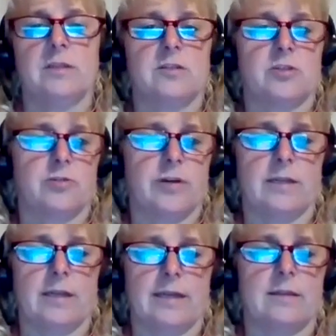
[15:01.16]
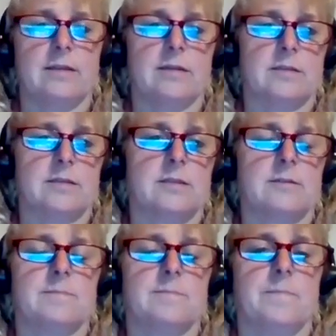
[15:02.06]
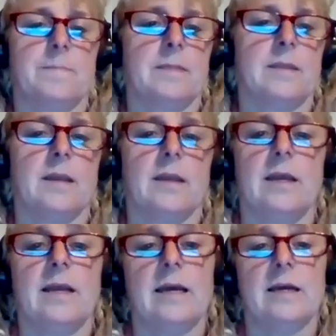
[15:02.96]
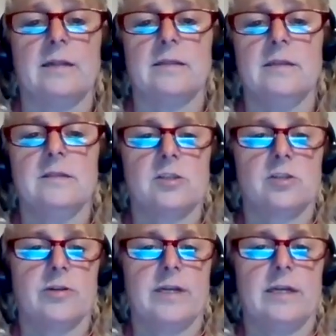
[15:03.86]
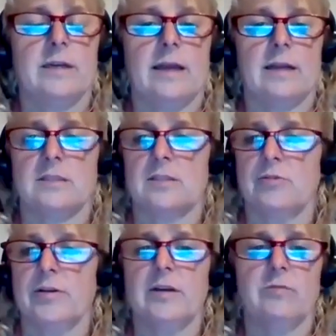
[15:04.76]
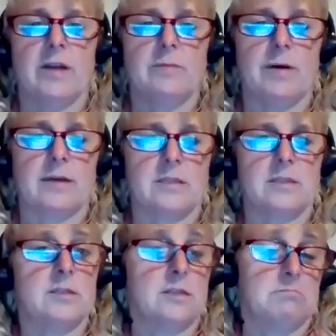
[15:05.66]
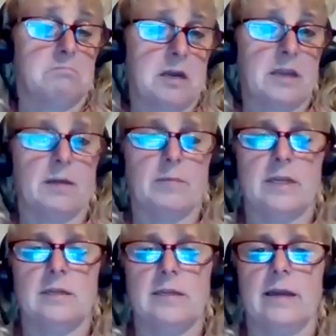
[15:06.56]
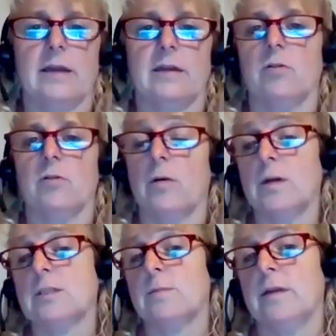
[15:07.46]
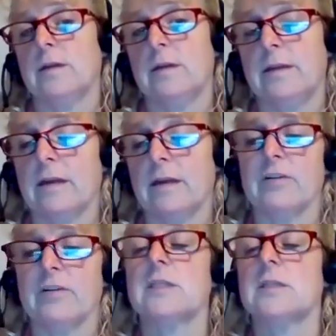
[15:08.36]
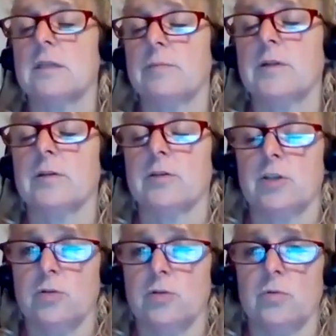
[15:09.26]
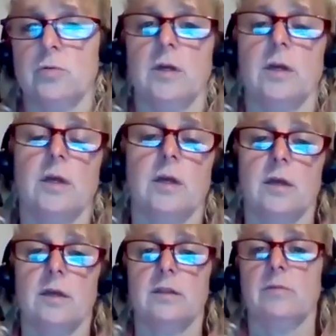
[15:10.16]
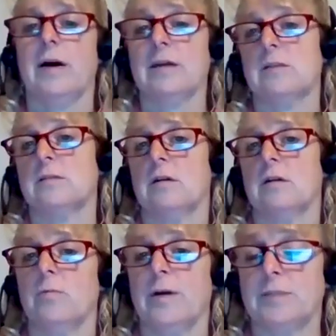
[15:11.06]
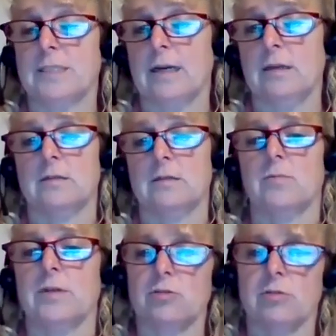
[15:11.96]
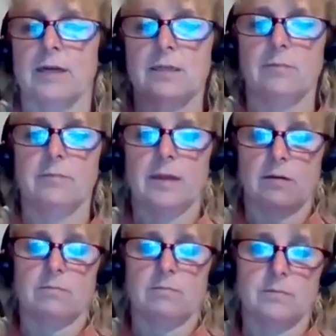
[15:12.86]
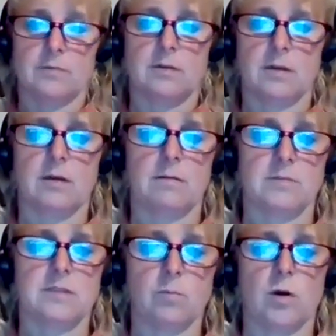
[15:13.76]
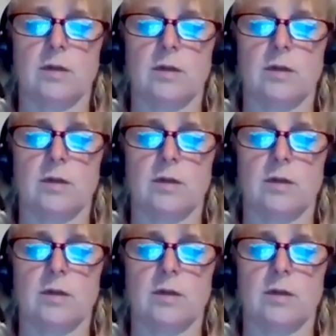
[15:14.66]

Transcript: screen like this. And this screen has the green and red boxes. I am in Indiana, or I want to be in Indiana, very similar to the boxes on our website. So we tried to make them somewhat